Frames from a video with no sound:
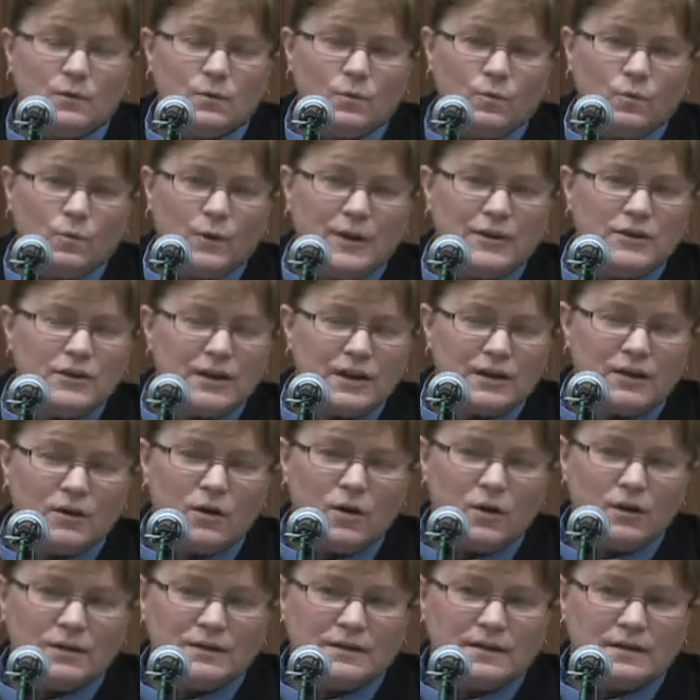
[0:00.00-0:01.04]
When you get
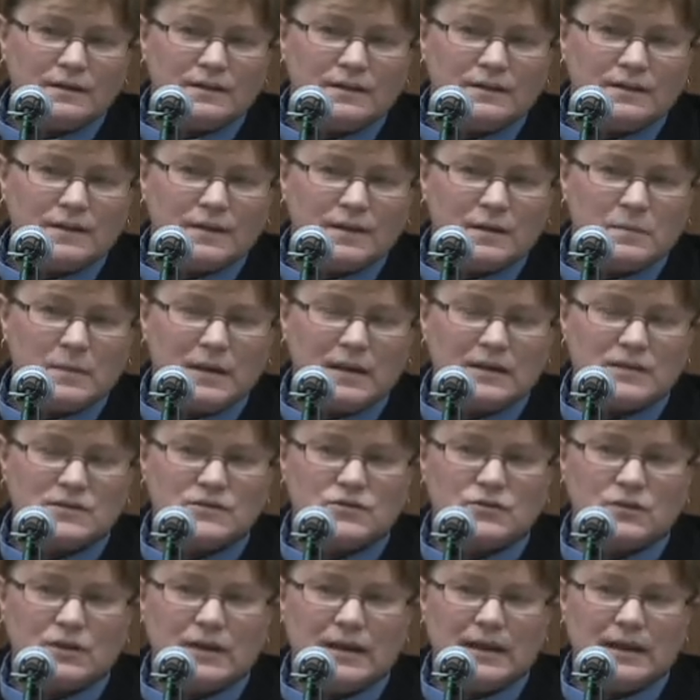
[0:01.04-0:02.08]
called to the
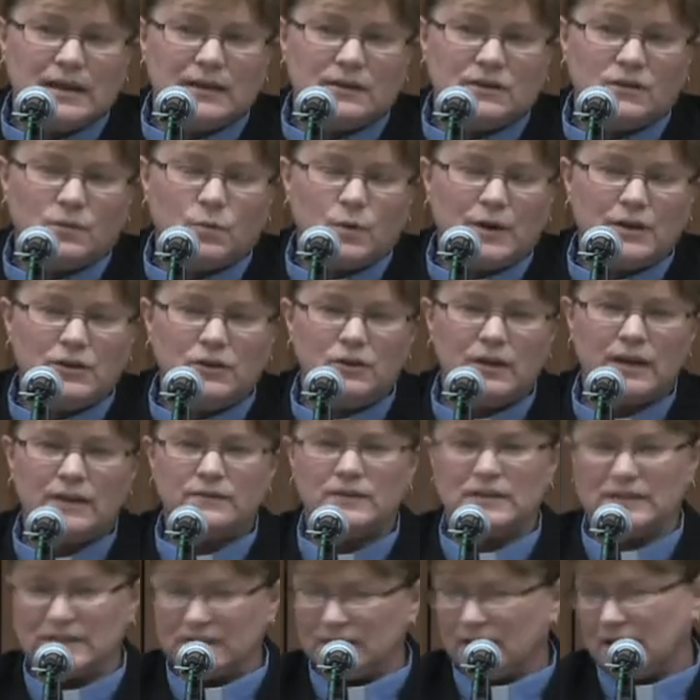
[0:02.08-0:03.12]
ministry, it's when you
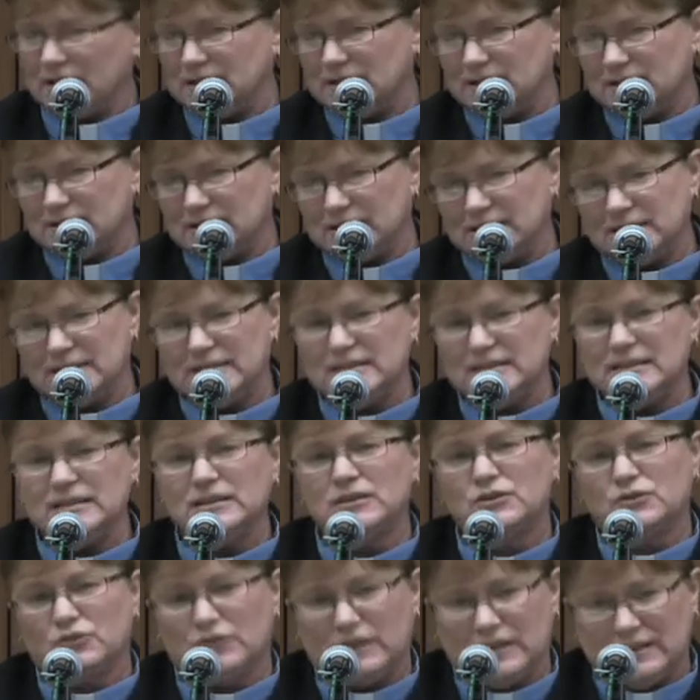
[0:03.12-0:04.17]
have decided to
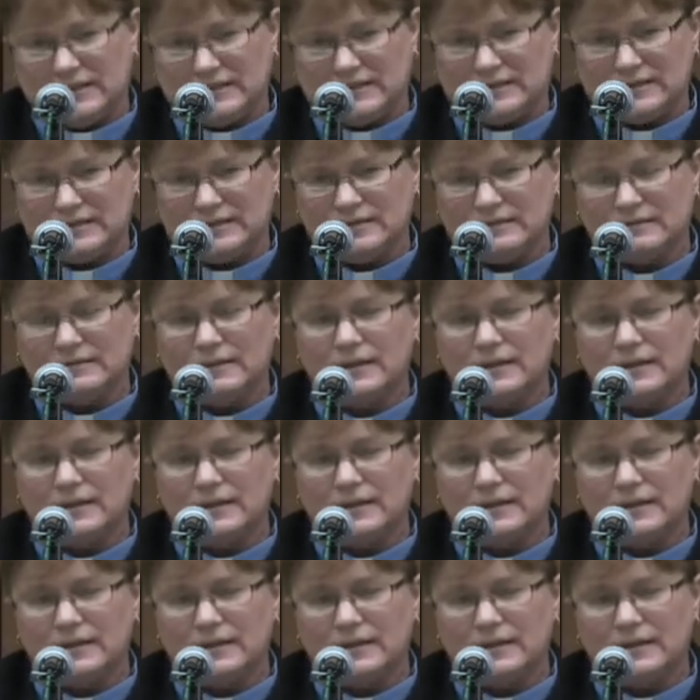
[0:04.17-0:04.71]
decrease.